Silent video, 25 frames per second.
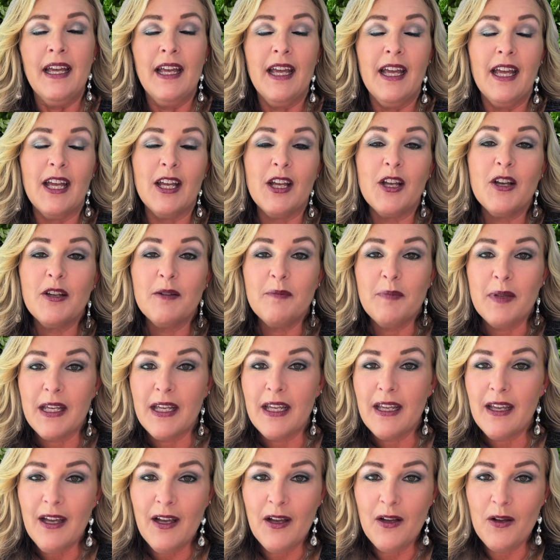it could
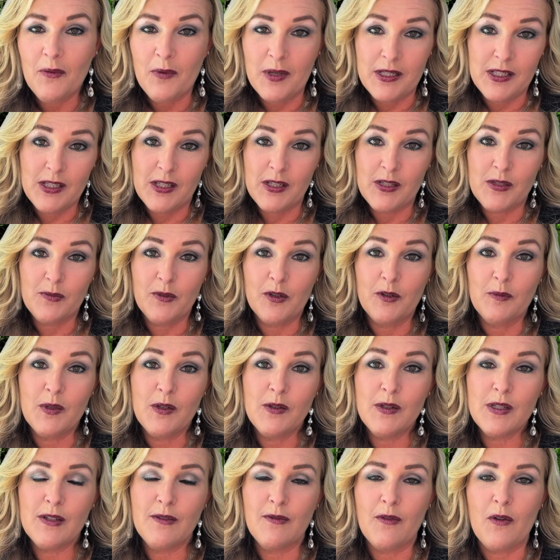be, what's this room
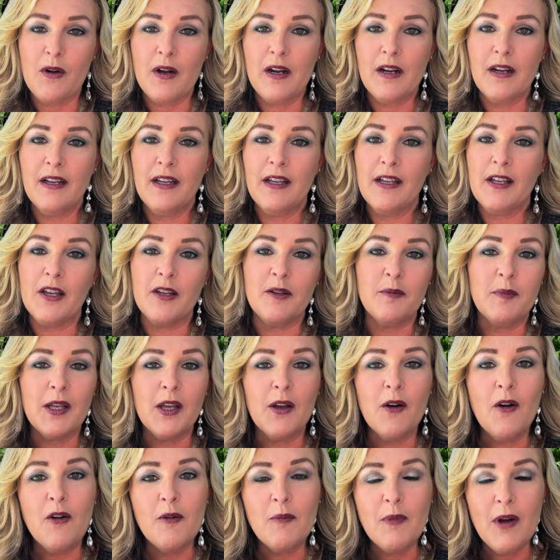used for? Could it be a
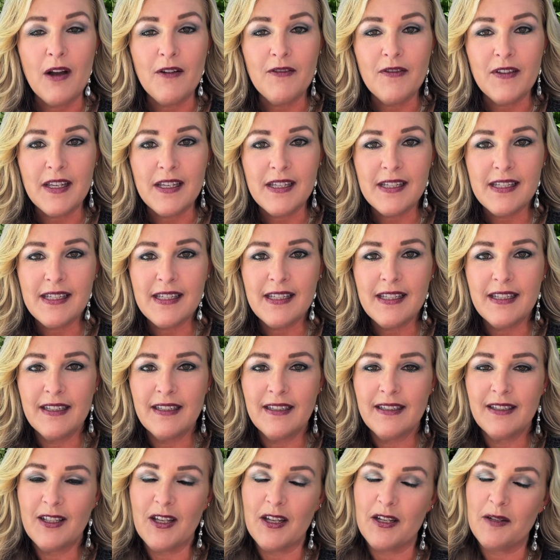home office?
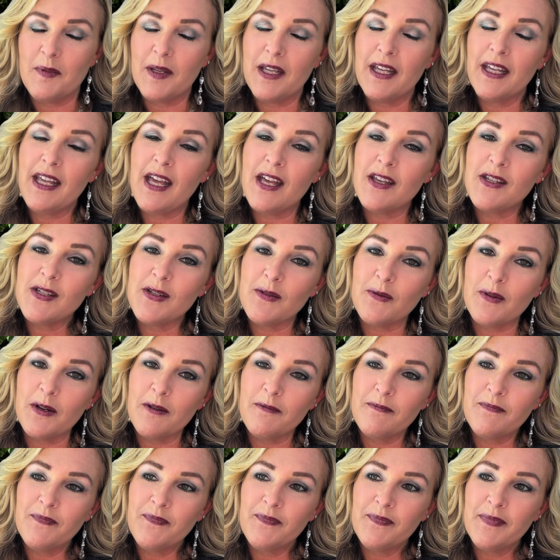Could it be a guest
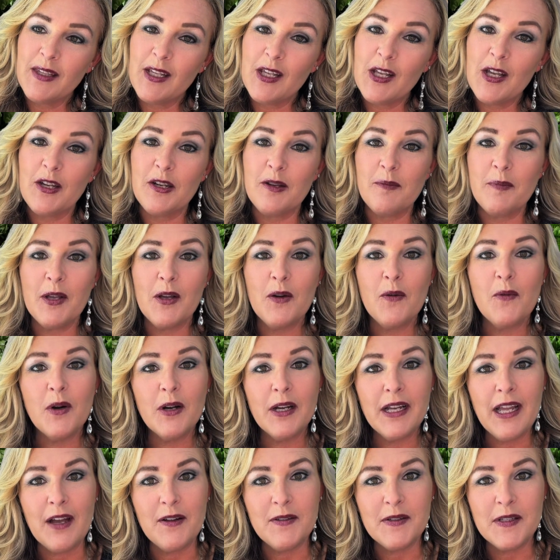room? Could it be a
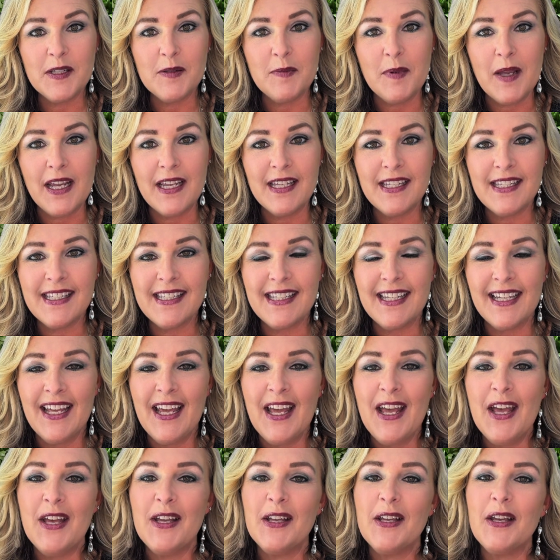workout space?
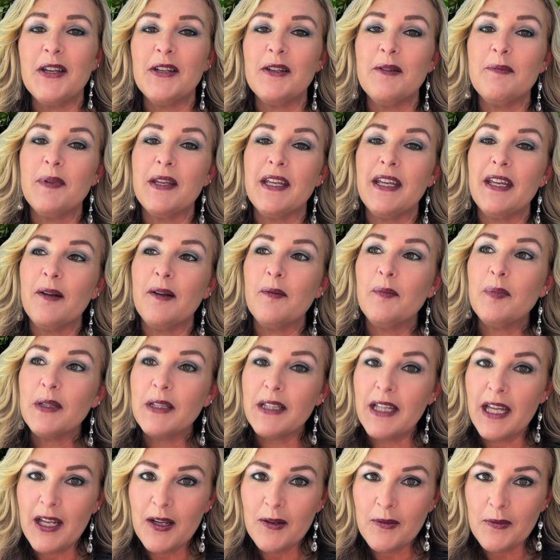Could it be a
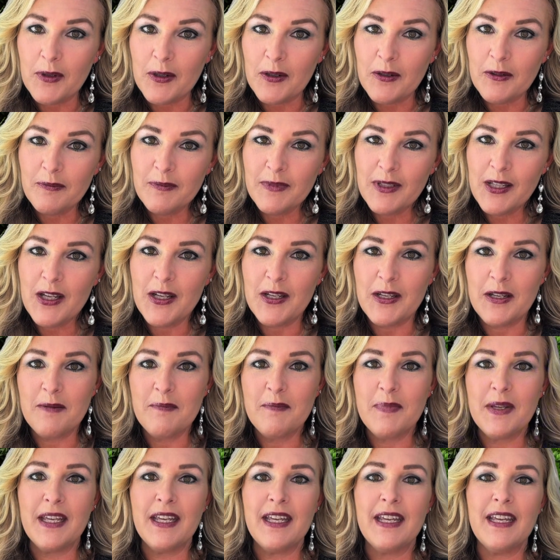playroom? Could it
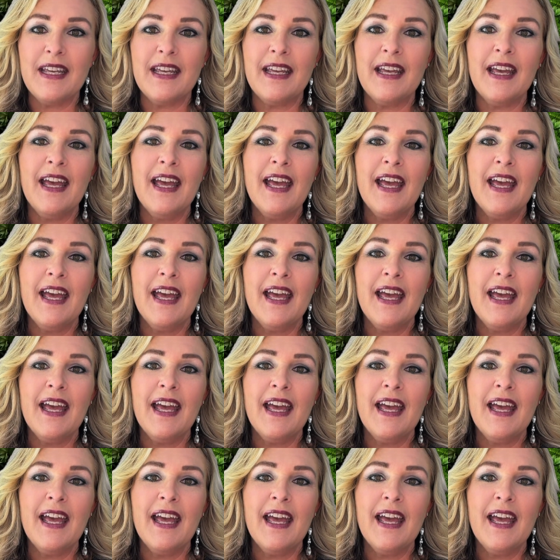be